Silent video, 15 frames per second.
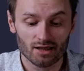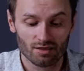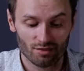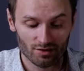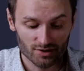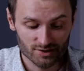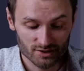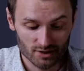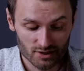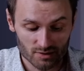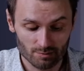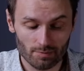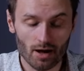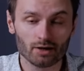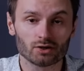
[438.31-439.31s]
This
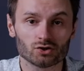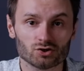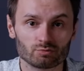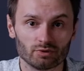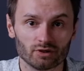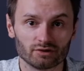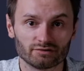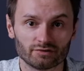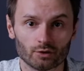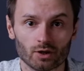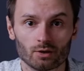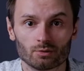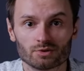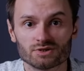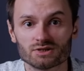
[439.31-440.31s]
is punishment
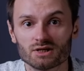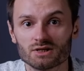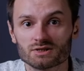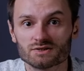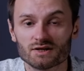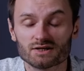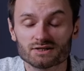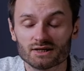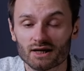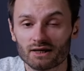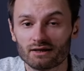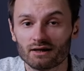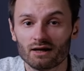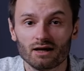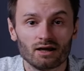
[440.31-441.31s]
for our sins, they
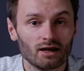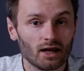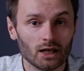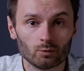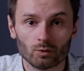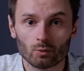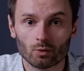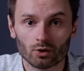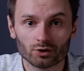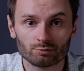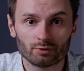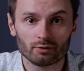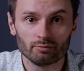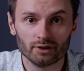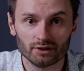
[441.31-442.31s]
said, and we
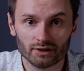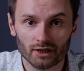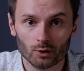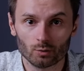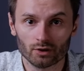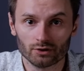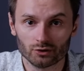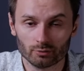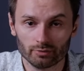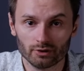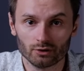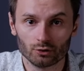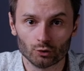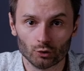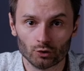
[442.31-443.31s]
won't permit anyone to
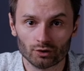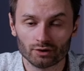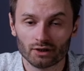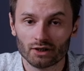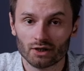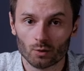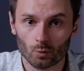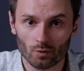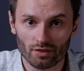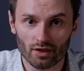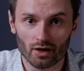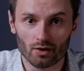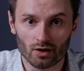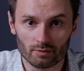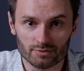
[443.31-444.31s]
be interred
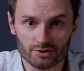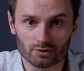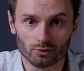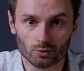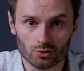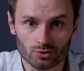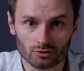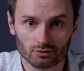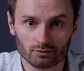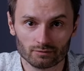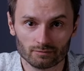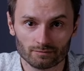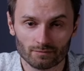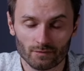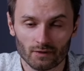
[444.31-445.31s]
without absolution.
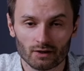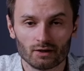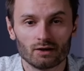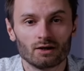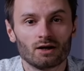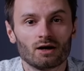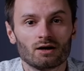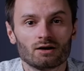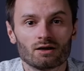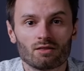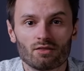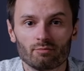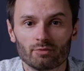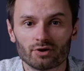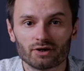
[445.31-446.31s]

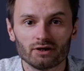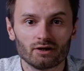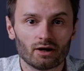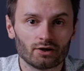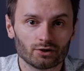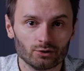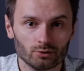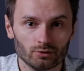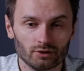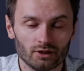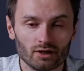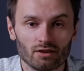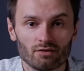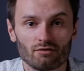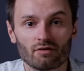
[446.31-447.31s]
The Marquis argued
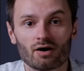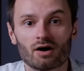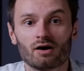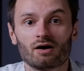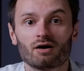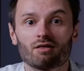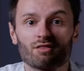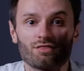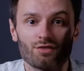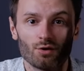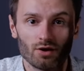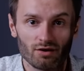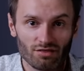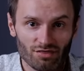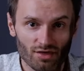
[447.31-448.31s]
there are
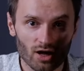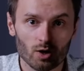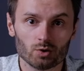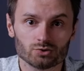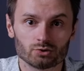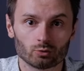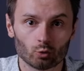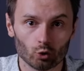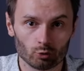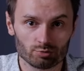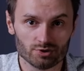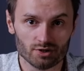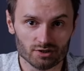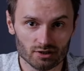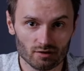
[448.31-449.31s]
30,000
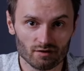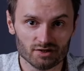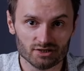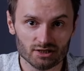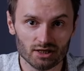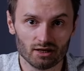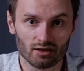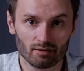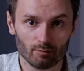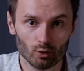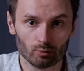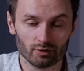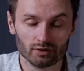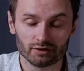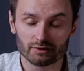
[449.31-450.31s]
corpses in the city at the
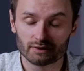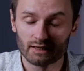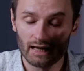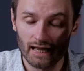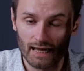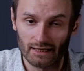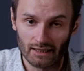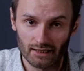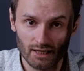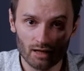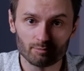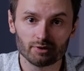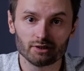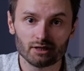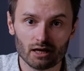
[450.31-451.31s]
moment, and an
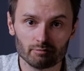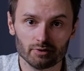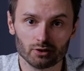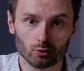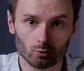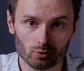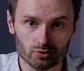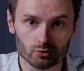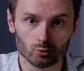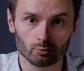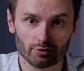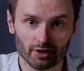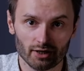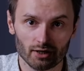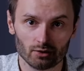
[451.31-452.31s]
epidemic will
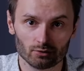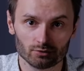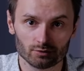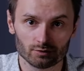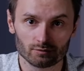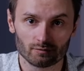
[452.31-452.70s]
soon break out.